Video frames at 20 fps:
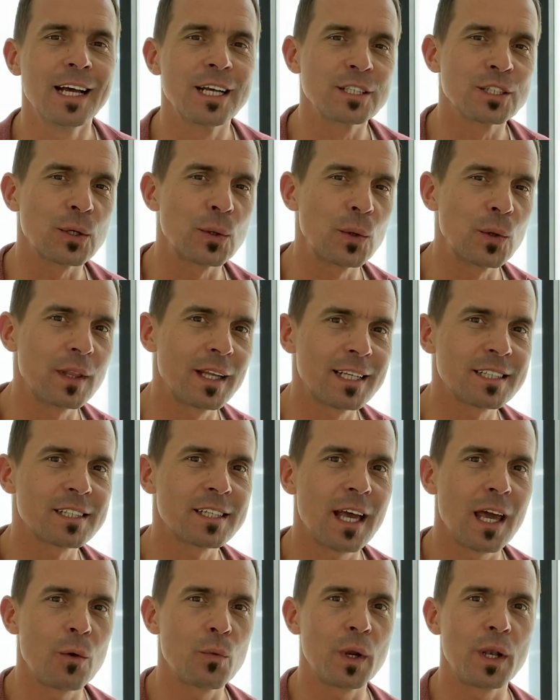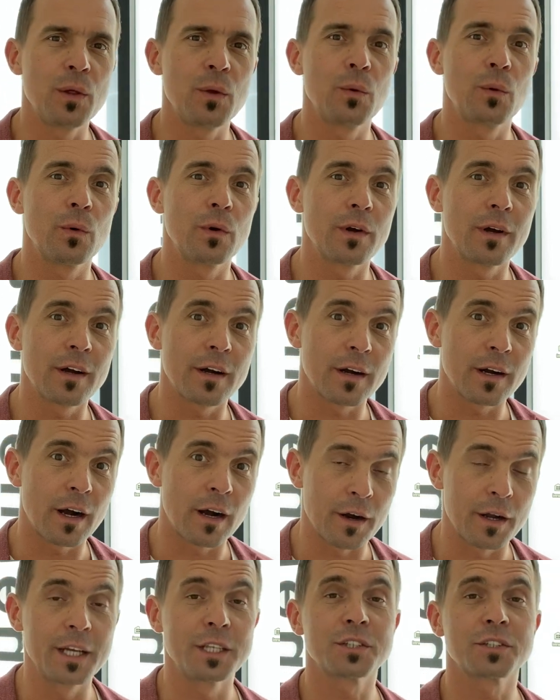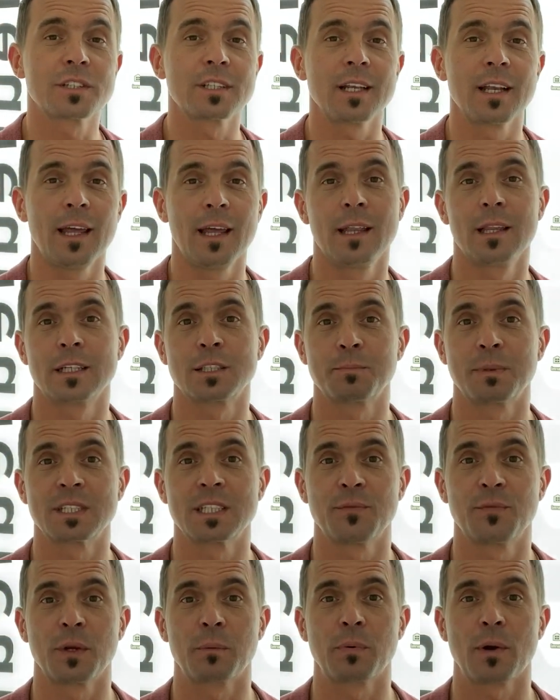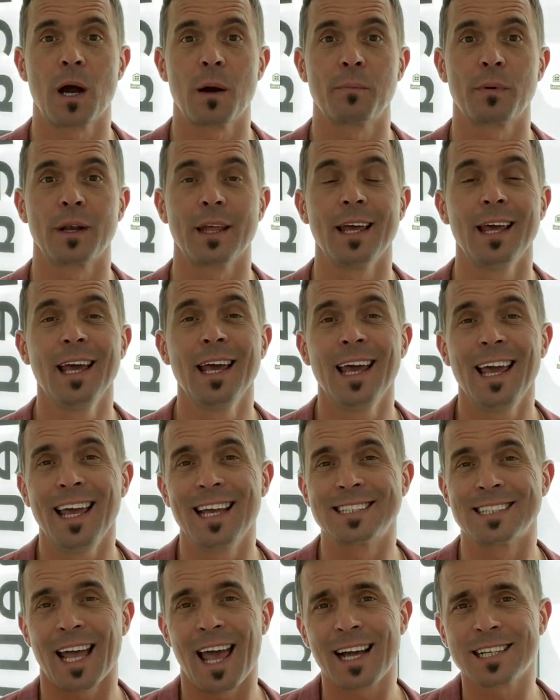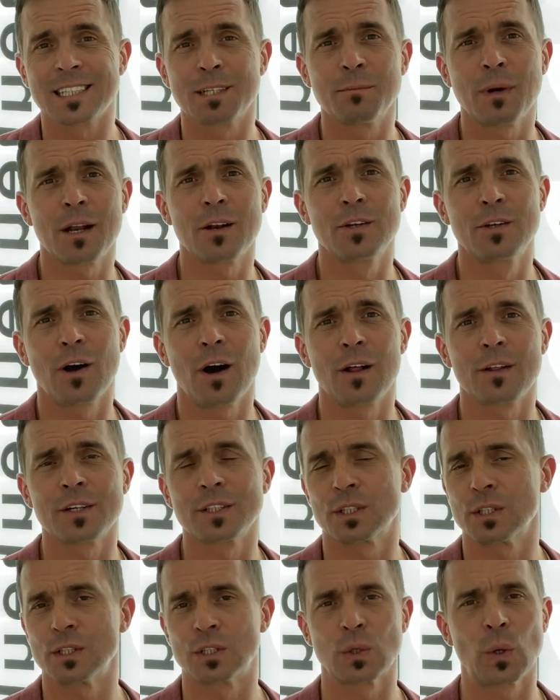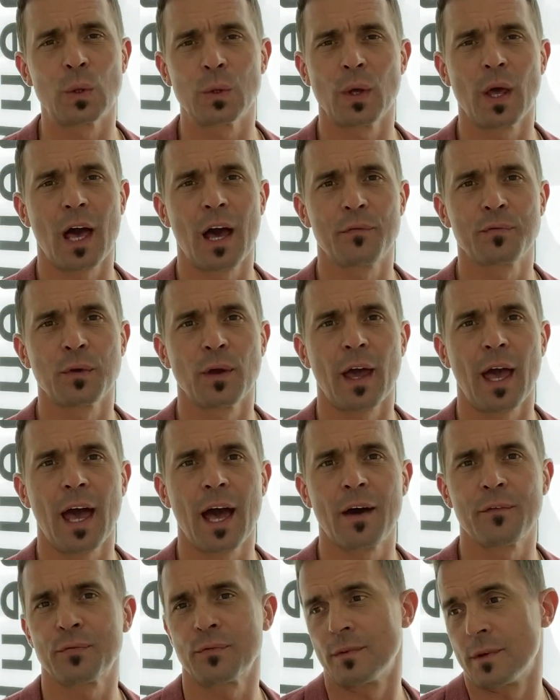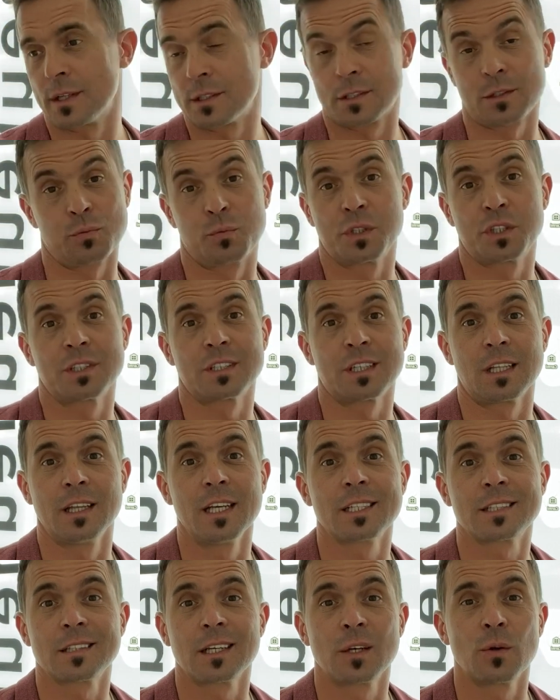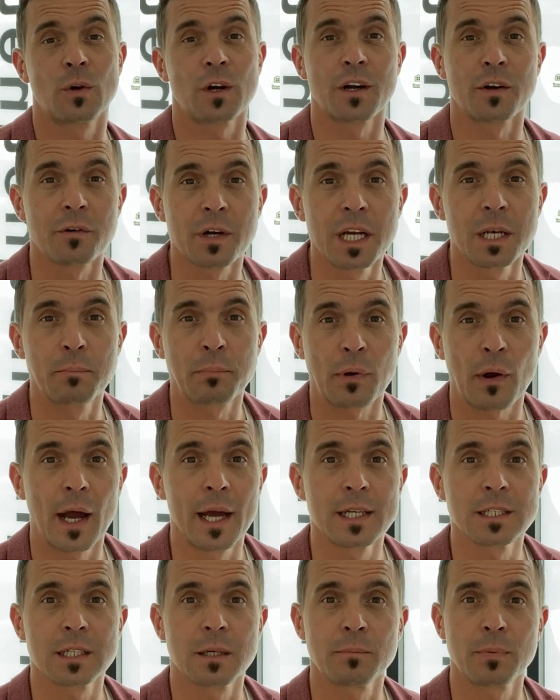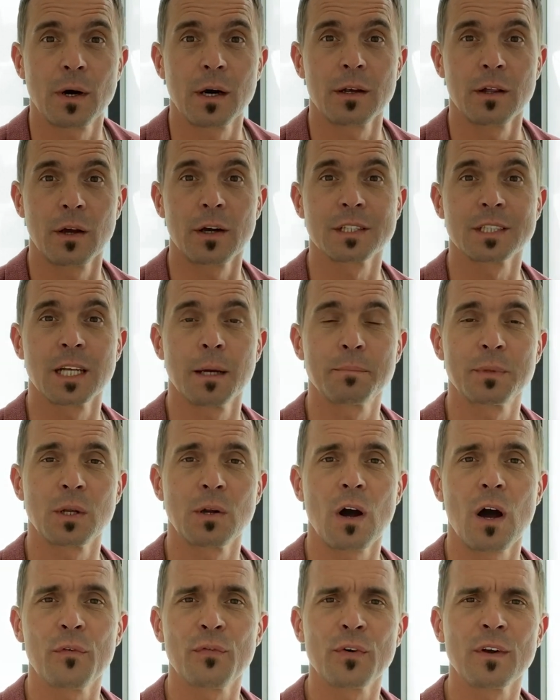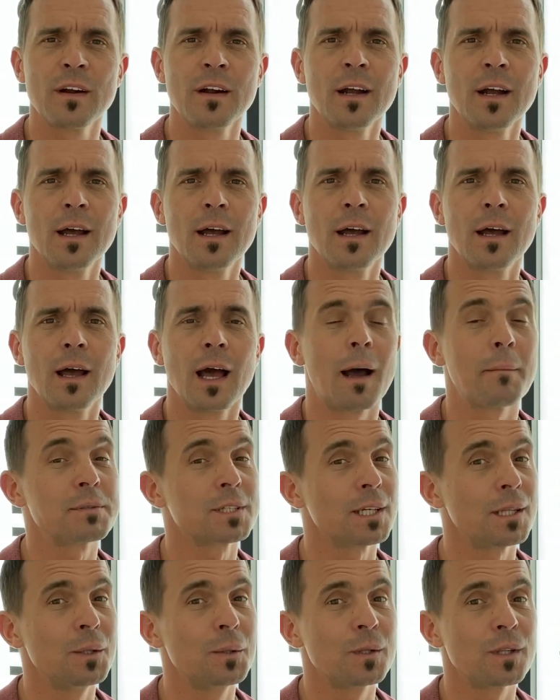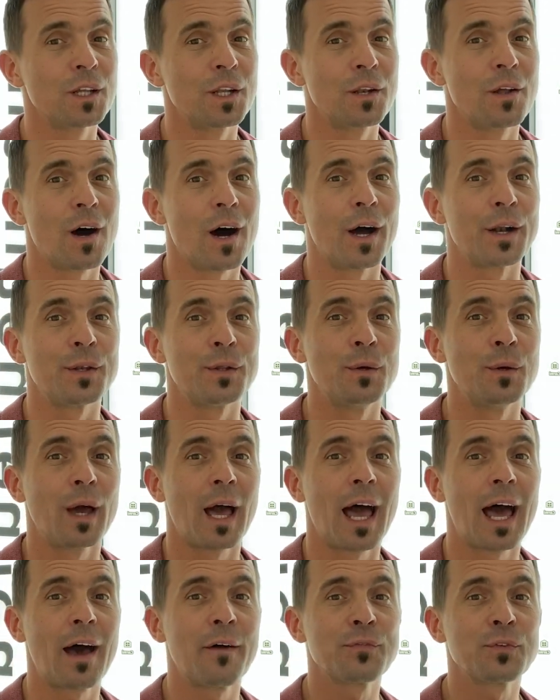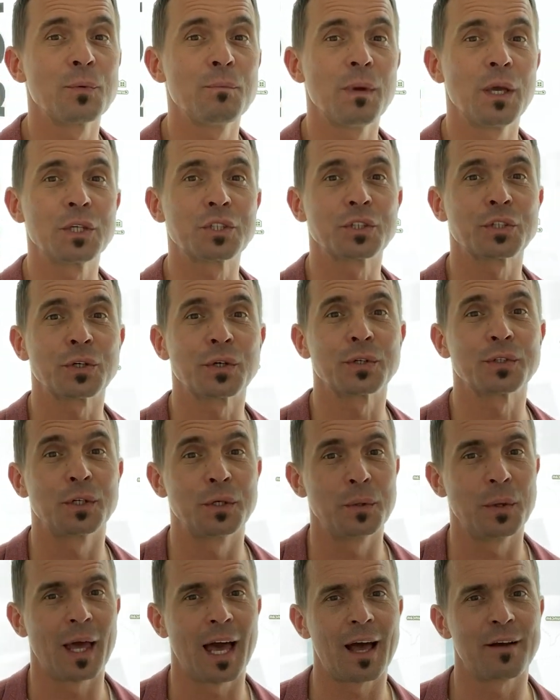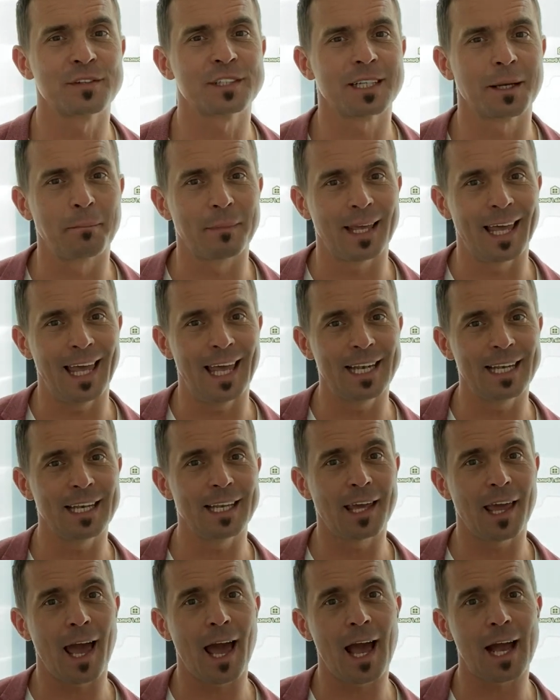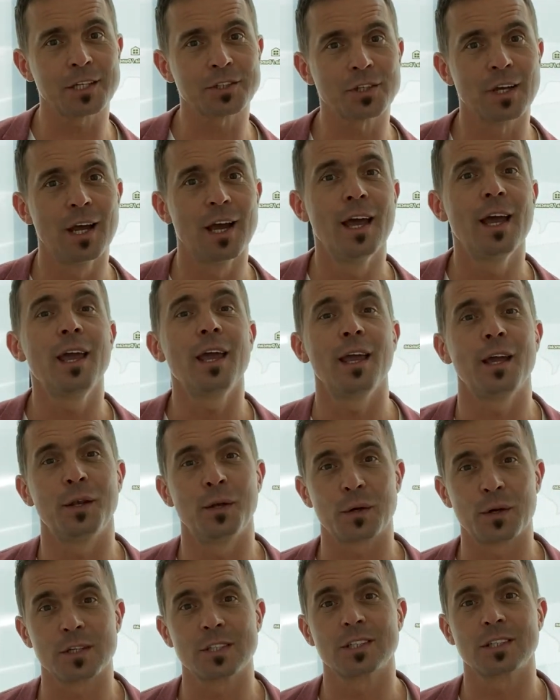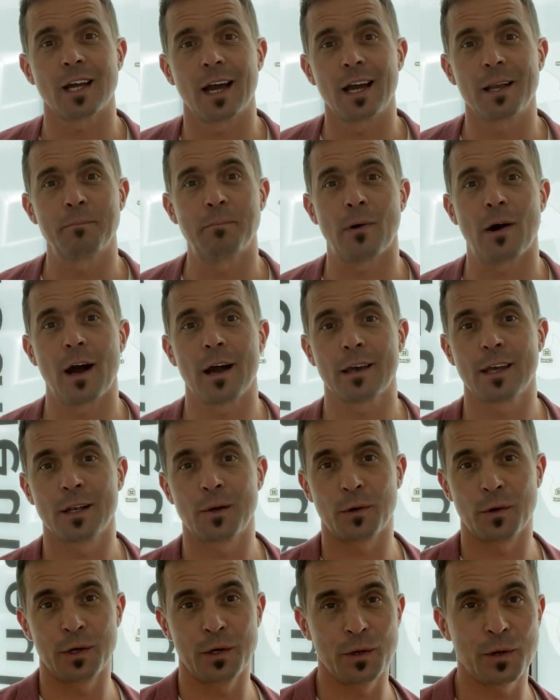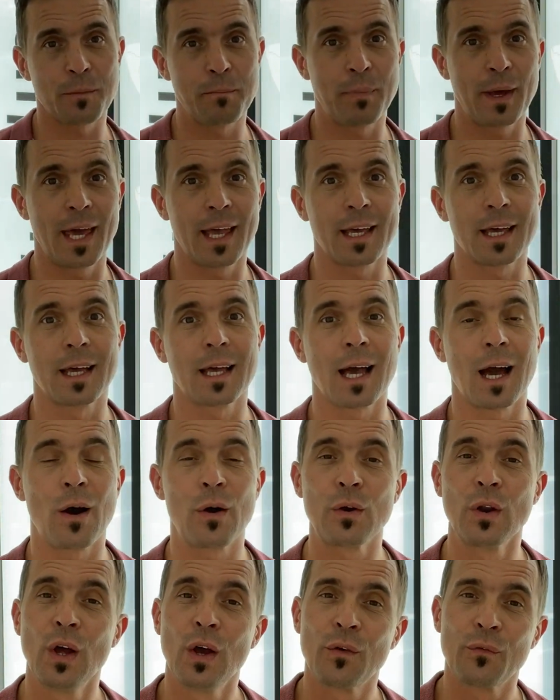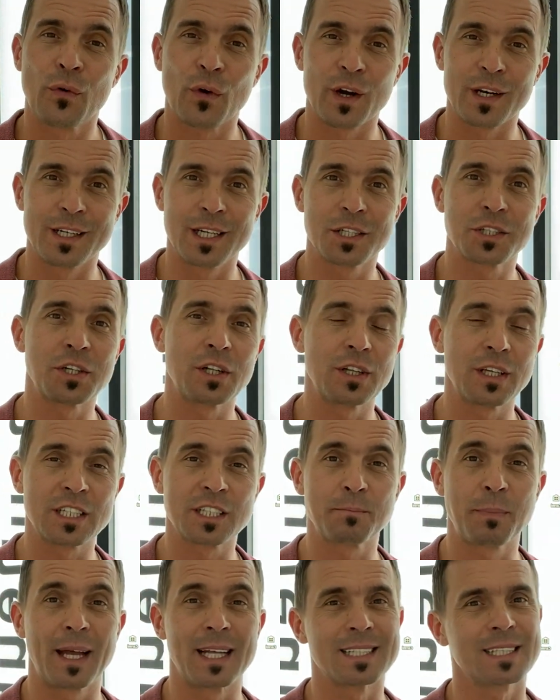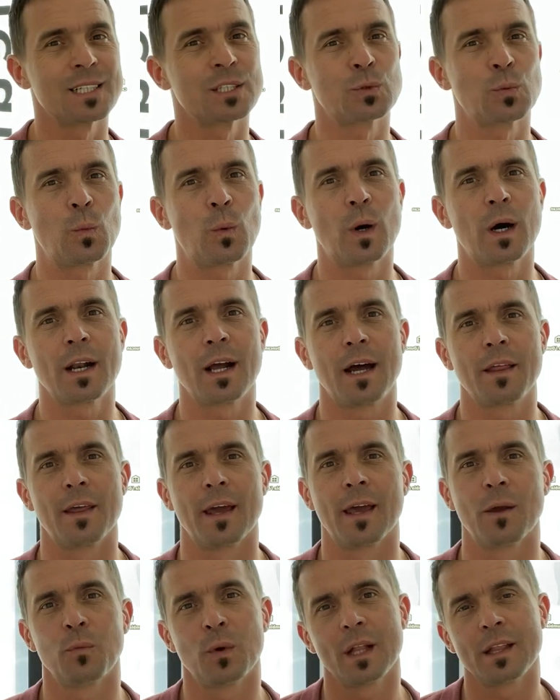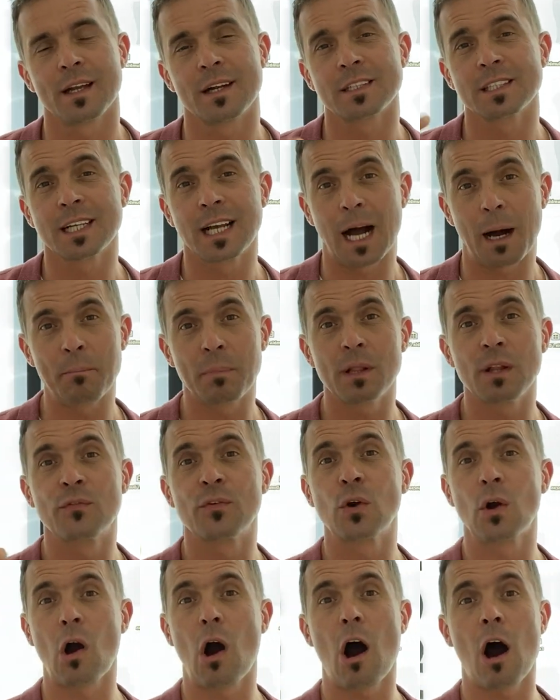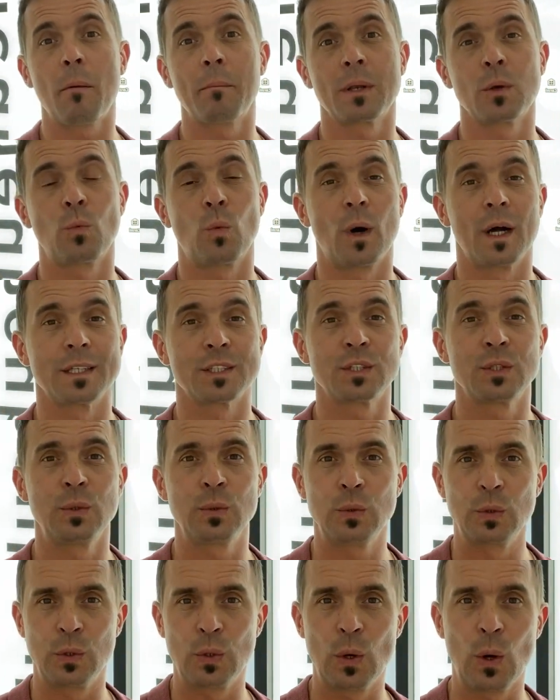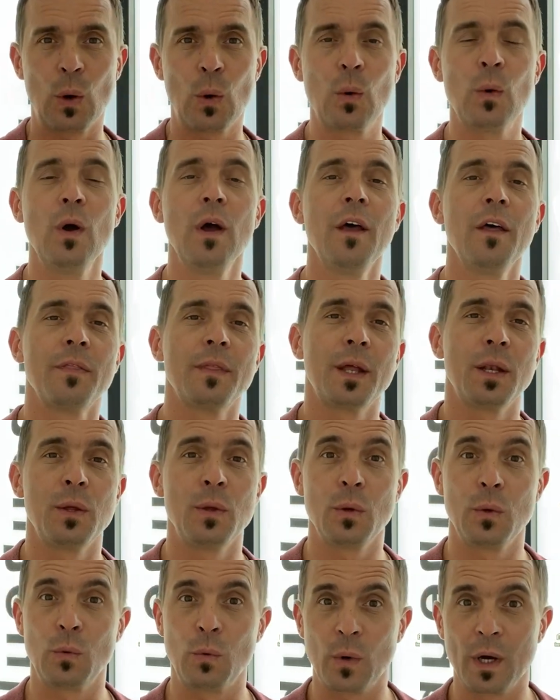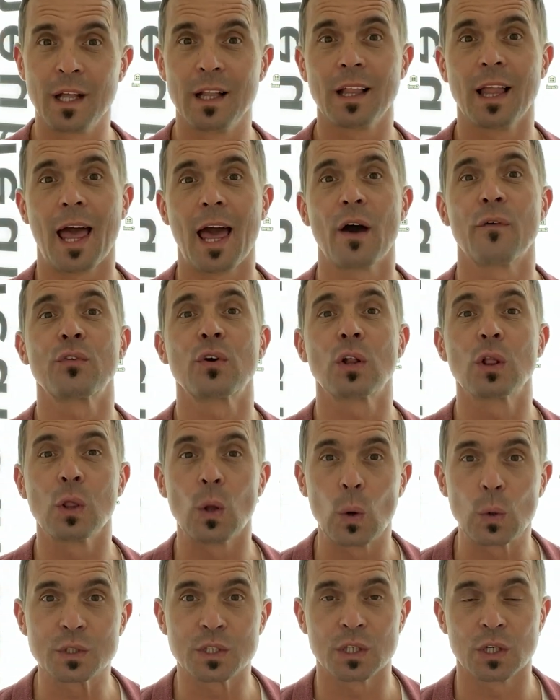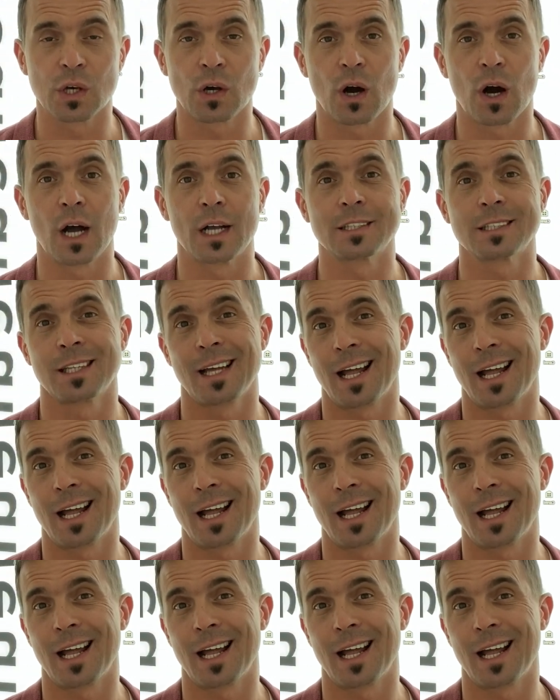So let's say when you are interested in a specific property, is X amount of dollars, it's all you have to have, which is a listed or agreed price upon the accepted offer? Absolutely not. You have to make sure that you have some hidden cash in your side pocket or in your bank account for additional expenses. What are they? Well, there's a couple of common ones. You know that you will have closing costs.